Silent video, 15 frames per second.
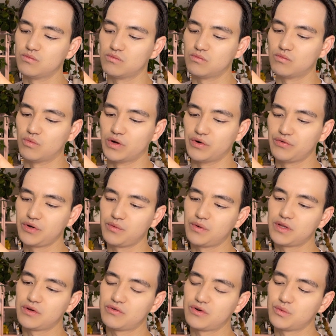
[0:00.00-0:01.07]
wondering
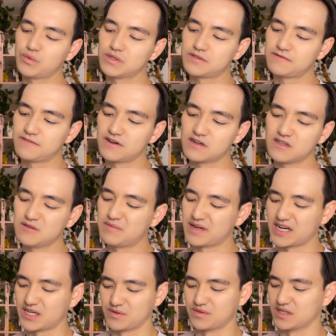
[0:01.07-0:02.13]
whether it was fungal, but I
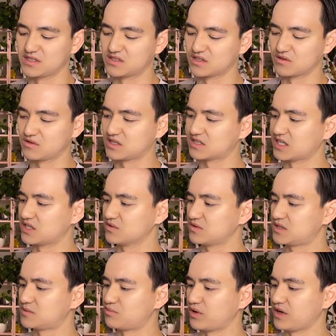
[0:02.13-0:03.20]
don't think so, because I don't
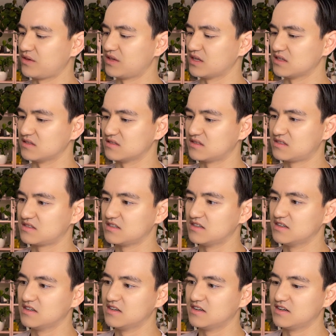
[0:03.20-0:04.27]
spray things,
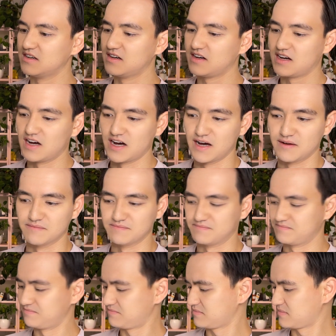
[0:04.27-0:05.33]
and
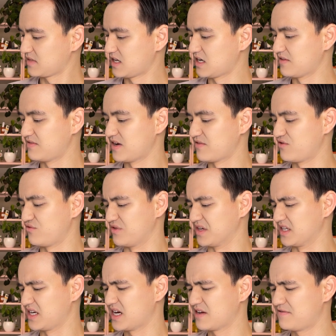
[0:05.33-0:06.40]
I've never really
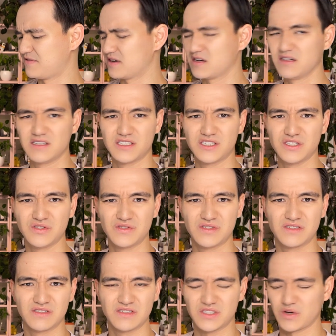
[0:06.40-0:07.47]
had fungal issues,
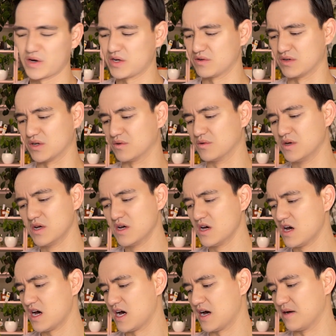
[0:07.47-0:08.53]
so I don't know.
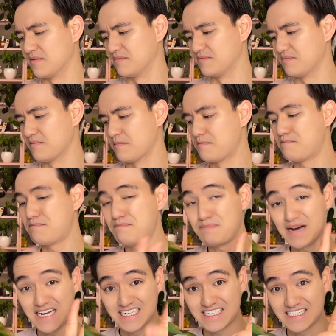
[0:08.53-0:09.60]

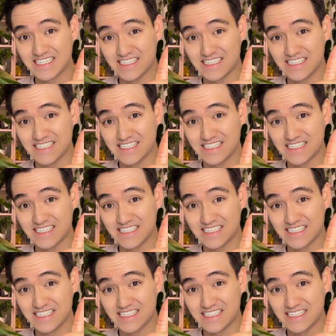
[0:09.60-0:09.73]
But